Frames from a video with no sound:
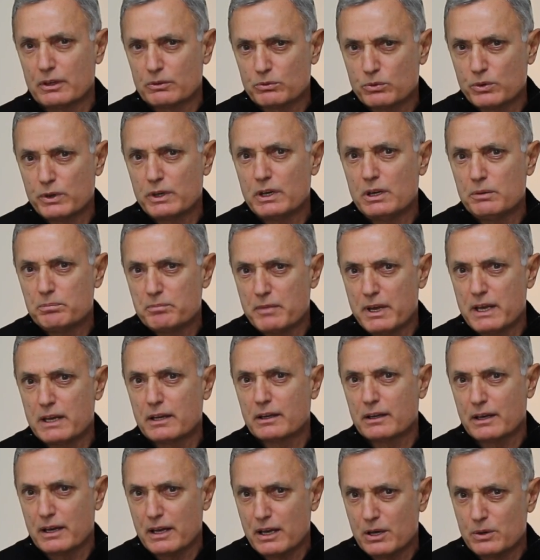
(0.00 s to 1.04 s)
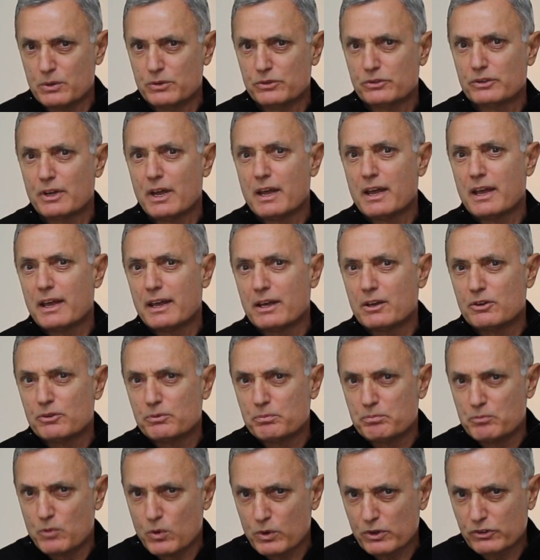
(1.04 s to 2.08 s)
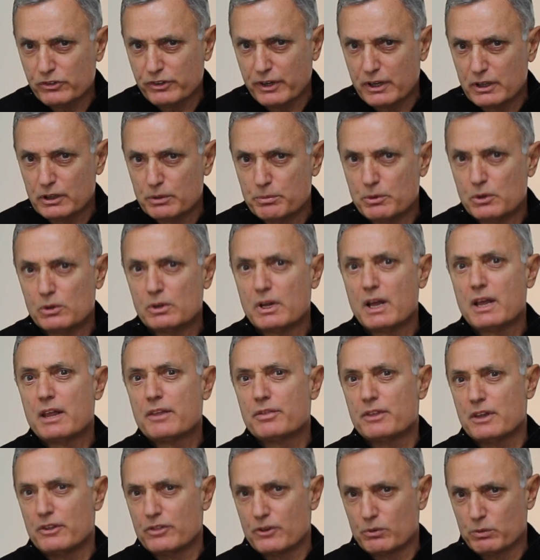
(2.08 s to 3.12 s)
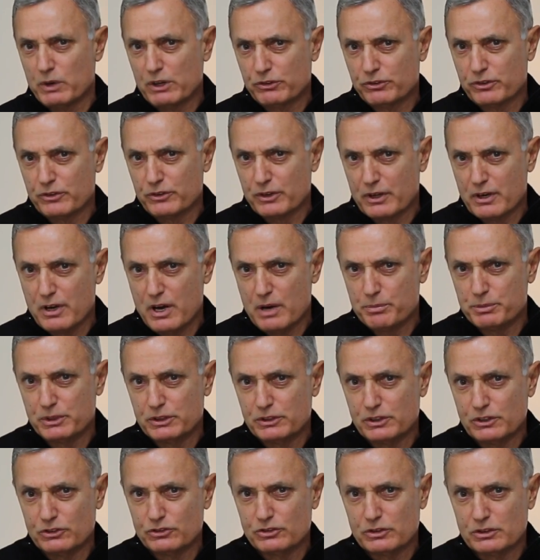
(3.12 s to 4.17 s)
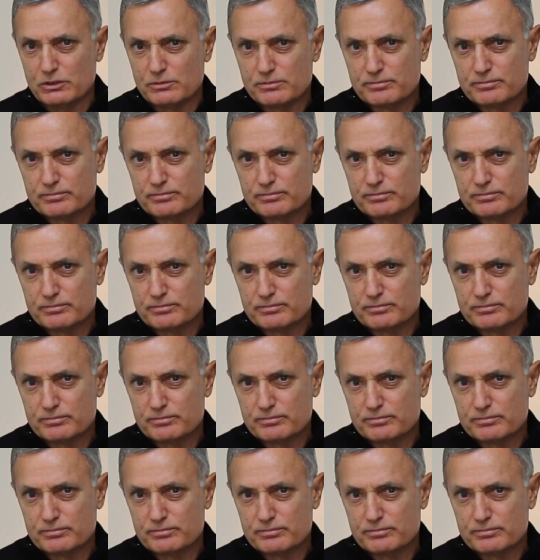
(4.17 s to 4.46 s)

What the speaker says: that really make a house more saleable than the rest of the competition.